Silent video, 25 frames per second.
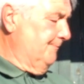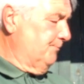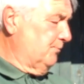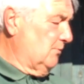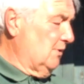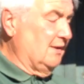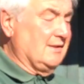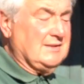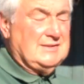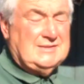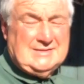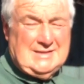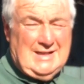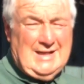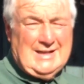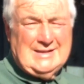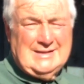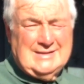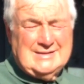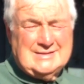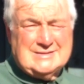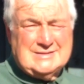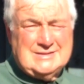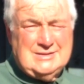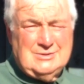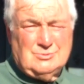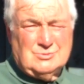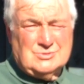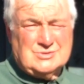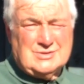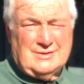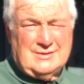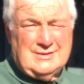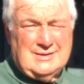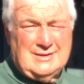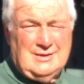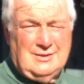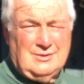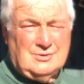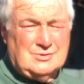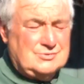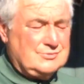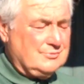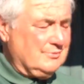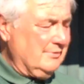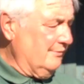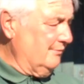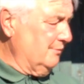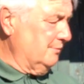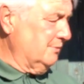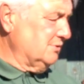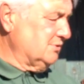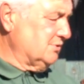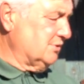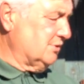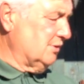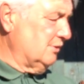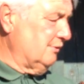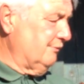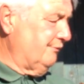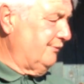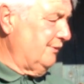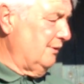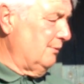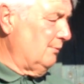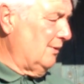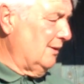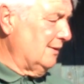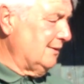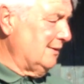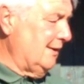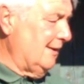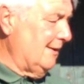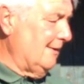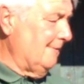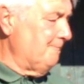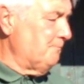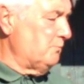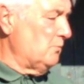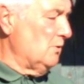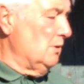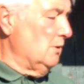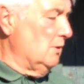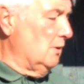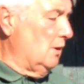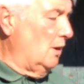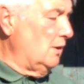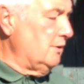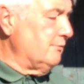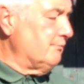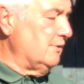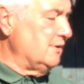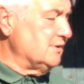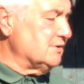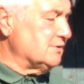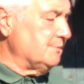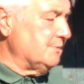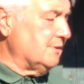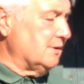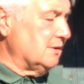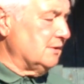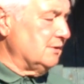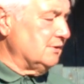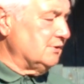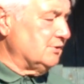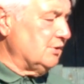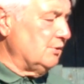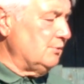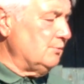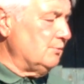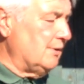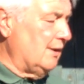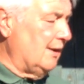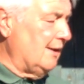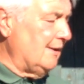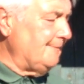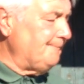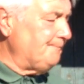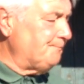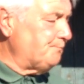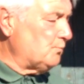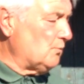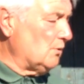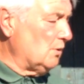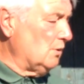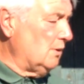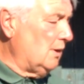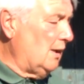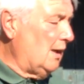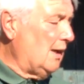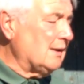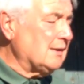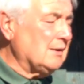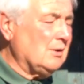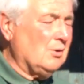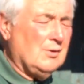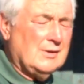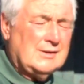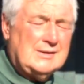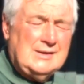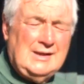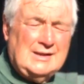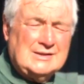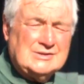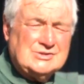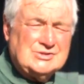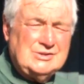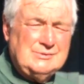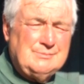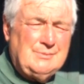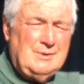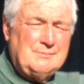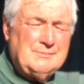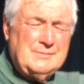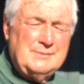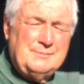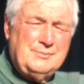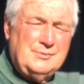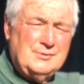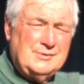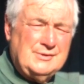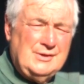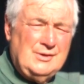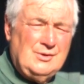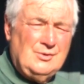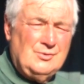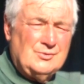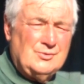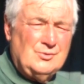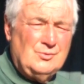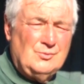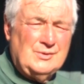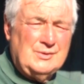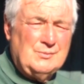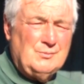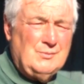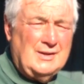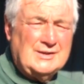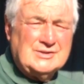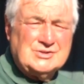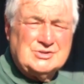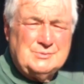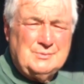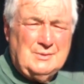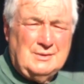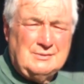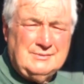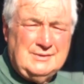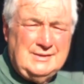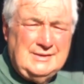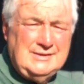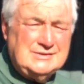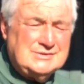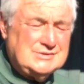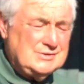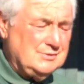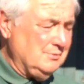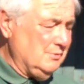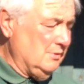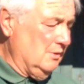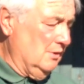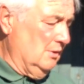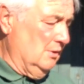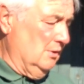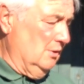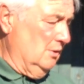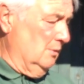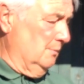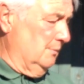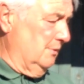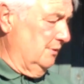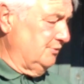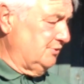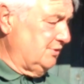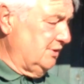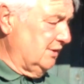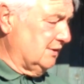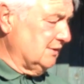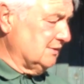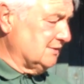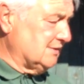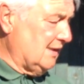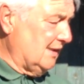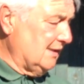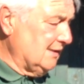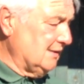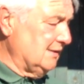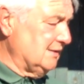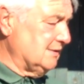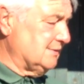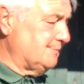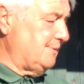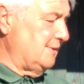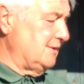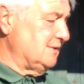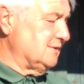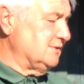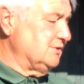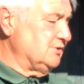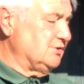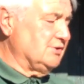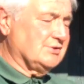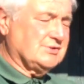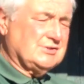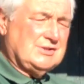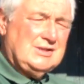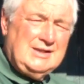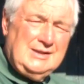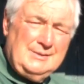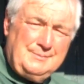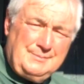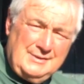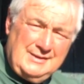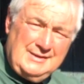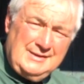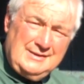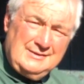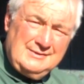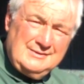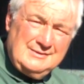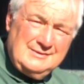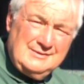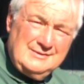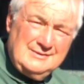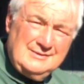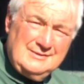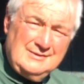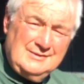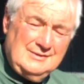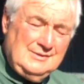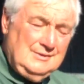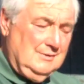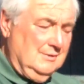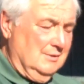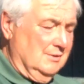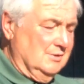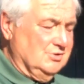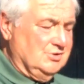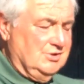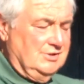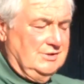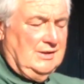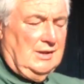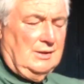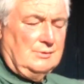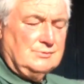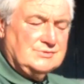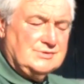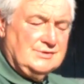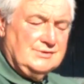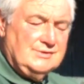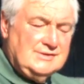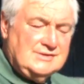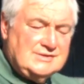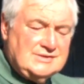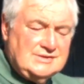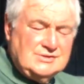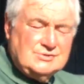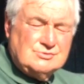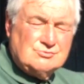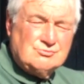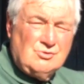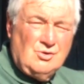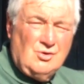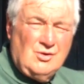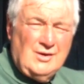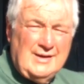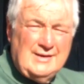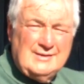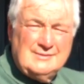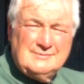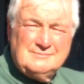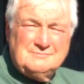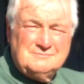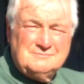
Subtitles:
in stainless steel, so they last forever. We're just going to fit one there. Only reason we're going to do that, unlike us, she won't be putting it on all in one, she won't need to, but if she can take this piece and just clip it and she knows that this is right,